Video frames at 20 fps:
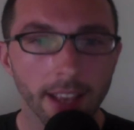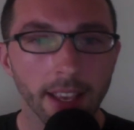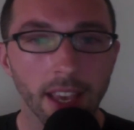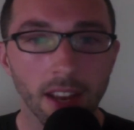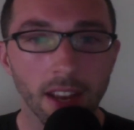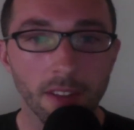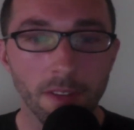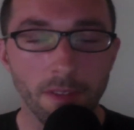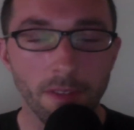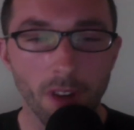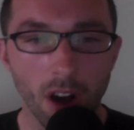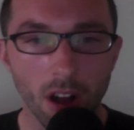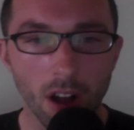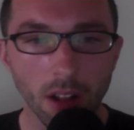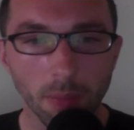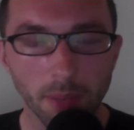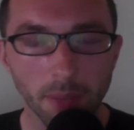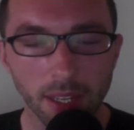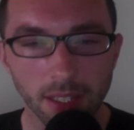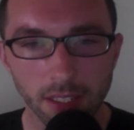can
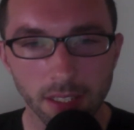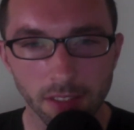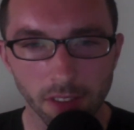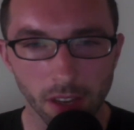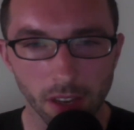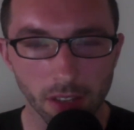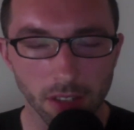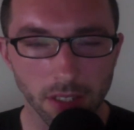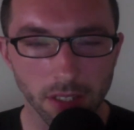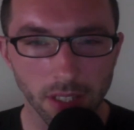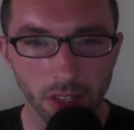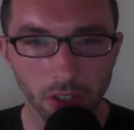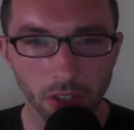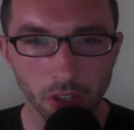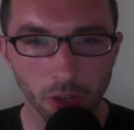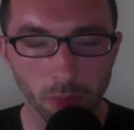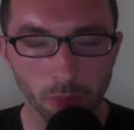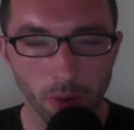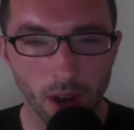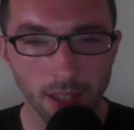fall because of other
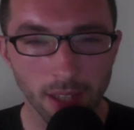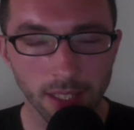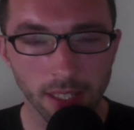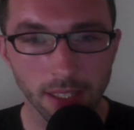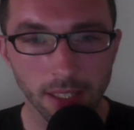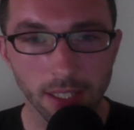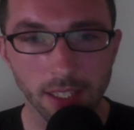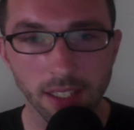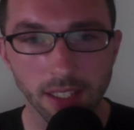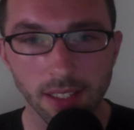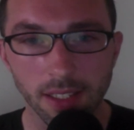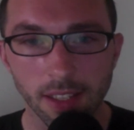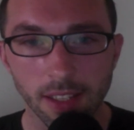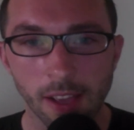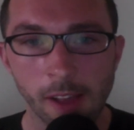cellular processes.